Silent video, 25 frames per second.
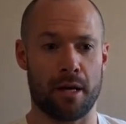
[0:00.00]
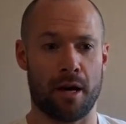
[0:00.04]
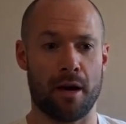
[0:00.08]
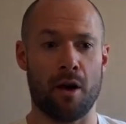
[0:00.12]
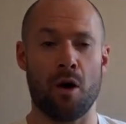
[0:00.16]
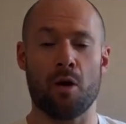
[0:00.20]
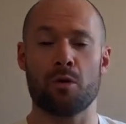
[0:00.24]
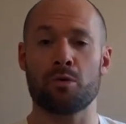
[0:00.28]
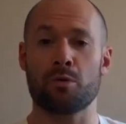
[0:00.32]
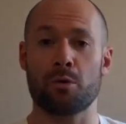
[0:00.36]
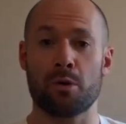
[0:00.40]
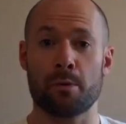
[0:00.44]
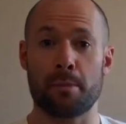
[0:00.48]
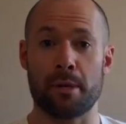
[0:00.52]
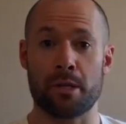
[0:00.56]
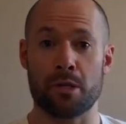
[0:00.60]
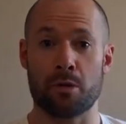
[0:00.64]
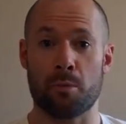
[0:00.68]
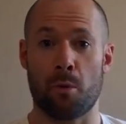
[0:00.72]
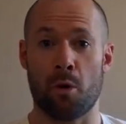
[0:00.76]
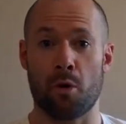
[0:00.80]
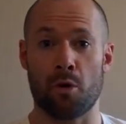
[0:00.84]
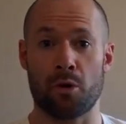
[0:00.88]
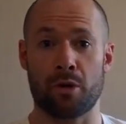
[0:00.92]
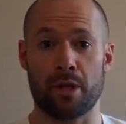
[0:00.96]
I always would have been
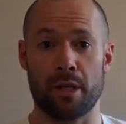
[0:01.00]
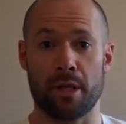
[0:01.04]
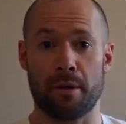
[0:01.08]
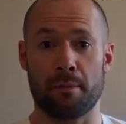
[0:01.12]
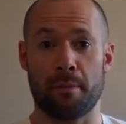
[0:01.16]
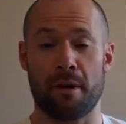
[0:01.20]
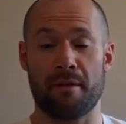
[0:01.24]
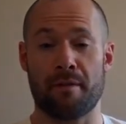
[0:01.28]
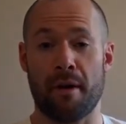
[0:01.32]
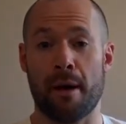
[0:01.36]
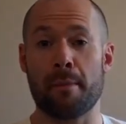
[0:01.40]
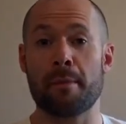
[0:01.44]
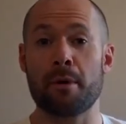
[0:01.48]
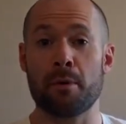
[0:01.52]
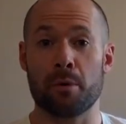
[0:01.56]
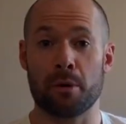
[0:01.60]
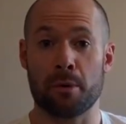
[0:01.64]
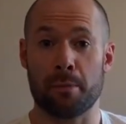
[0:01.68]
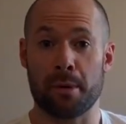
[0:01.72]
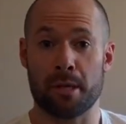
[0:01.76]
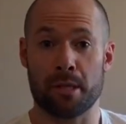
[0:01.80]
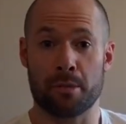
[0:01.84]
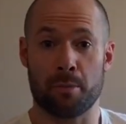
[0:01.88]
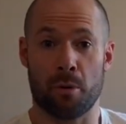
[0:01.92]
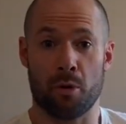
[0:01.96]
sporty. My family would
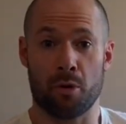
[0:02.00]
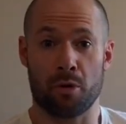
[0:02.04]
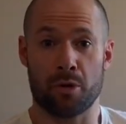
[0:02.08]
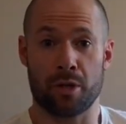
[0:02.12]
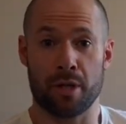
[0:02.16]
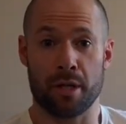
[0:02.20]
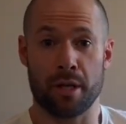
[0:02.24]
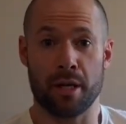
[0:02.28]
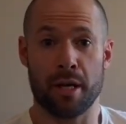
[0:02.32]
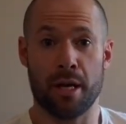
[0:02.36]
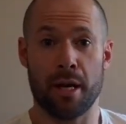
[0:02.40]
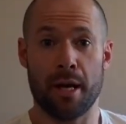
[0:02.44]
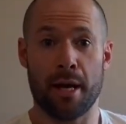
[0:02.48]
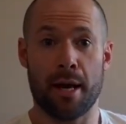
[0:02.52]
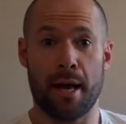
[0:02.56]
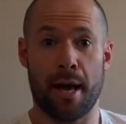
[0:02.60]
have been sporty.